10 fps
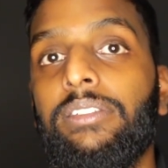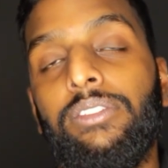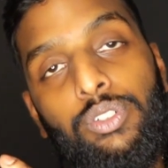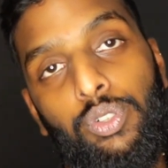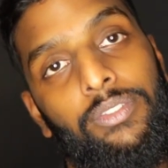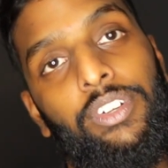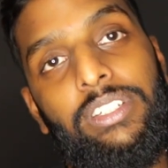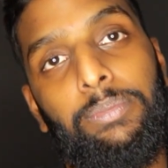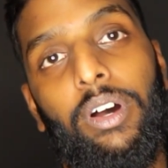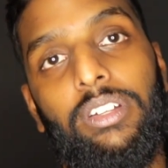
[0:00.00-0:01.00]
the joint
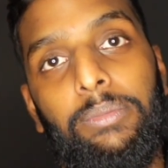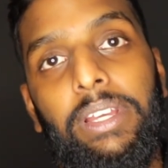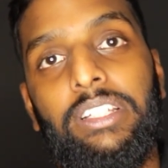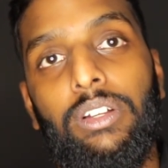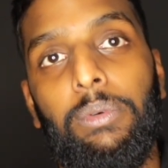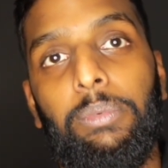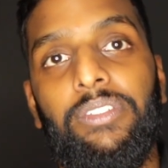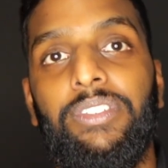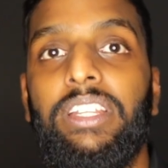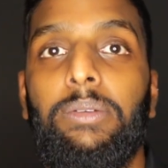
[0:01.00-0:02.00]
venture partner makes a lot more
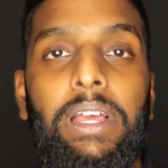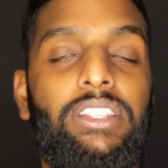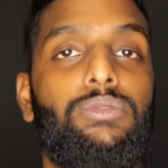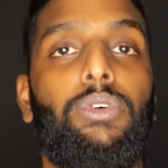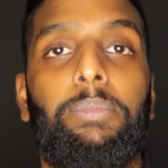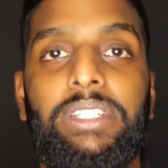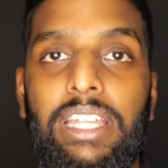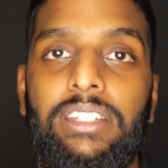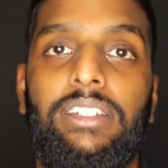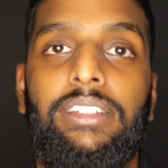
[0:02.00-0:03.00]
profit. It depends on what
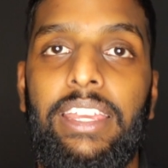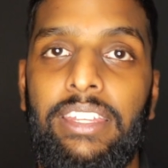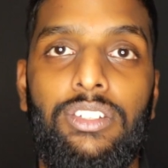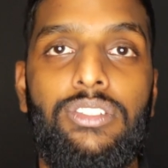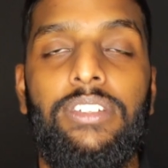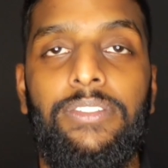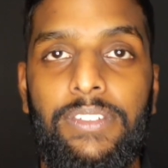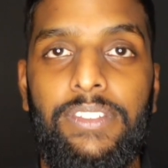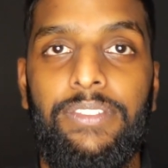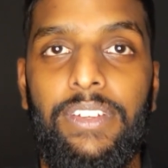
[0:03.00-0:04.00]
percentage they're taking, usually
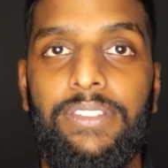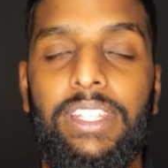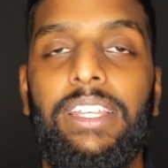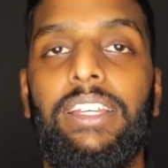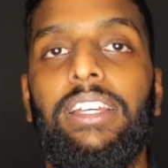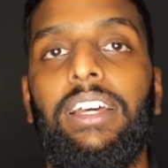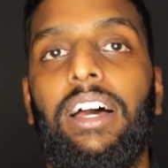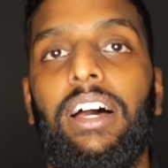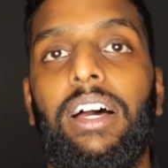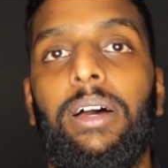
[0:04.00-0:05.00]

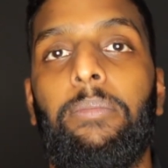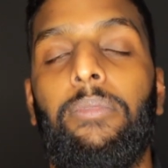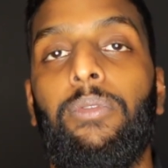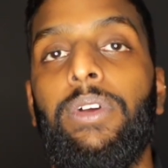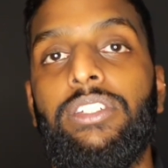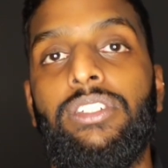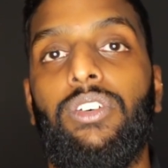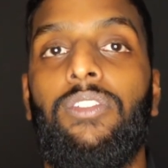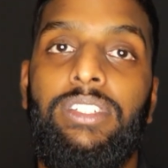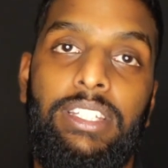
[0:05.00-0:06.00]
50-50,
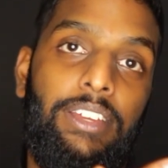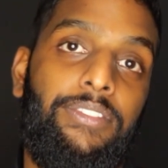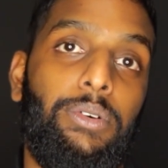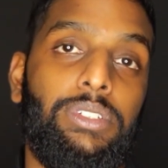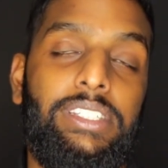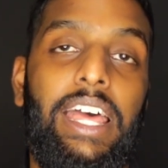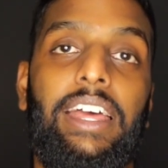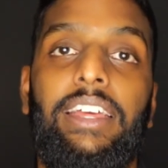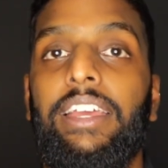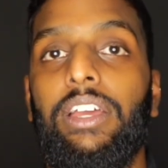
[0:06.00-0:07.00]
which obviously if it was
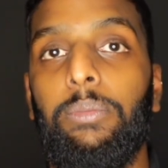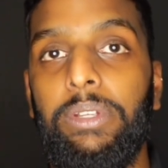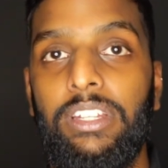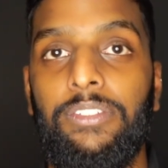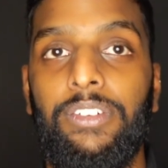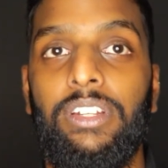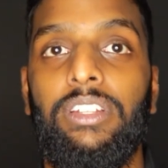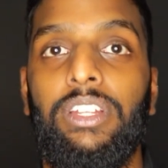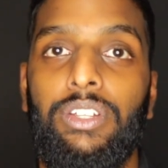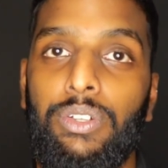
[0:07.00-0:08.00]
debt, it would be
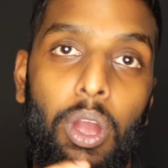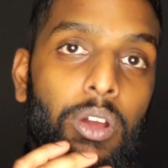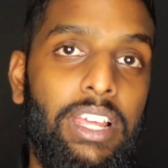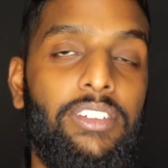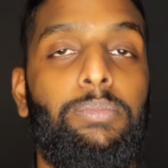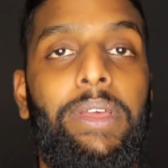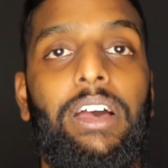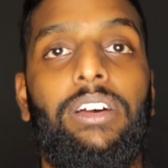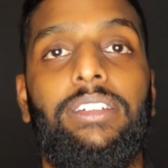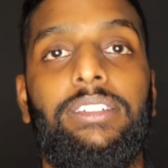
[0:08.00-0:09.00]
different. You only have to pay
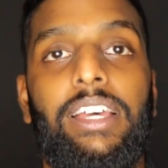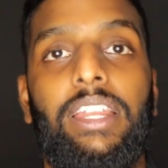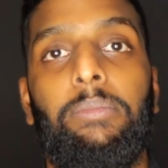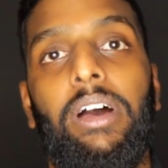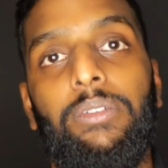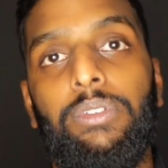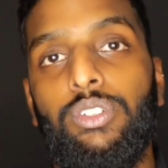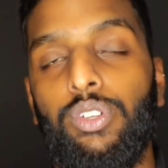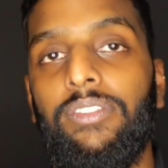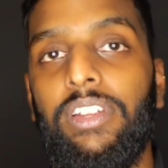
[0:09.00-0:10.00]
out a certain amount. With
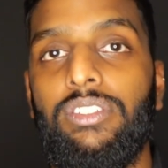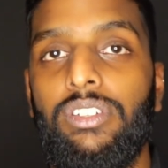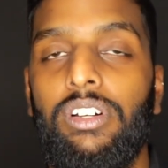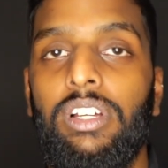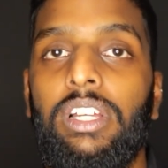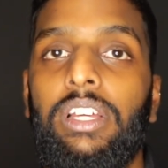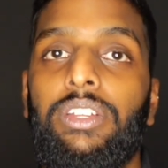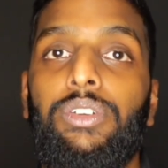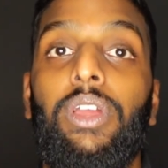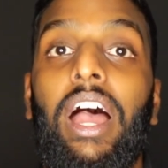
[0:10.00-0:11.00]
the joint venture,
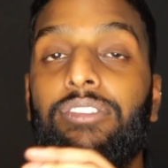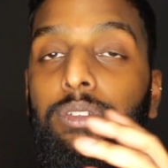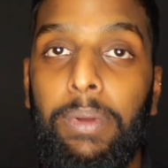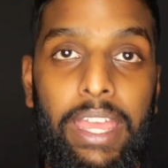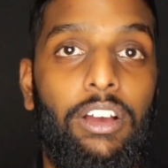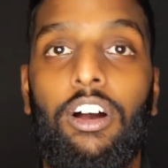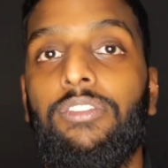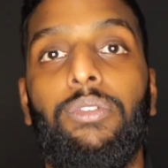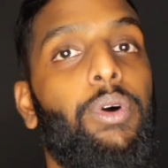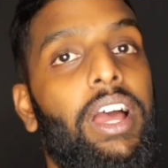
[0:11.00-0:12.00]
you have to pay
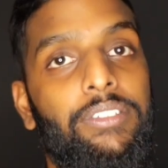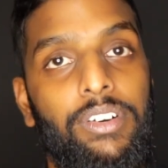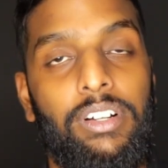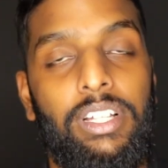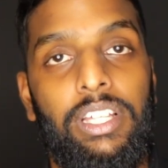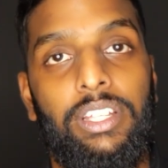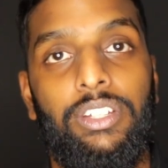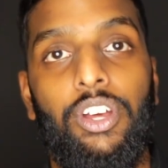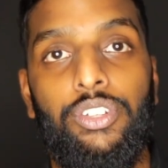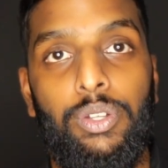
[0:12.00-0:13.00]
half of whatever
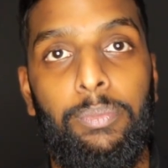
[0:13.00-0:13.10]
you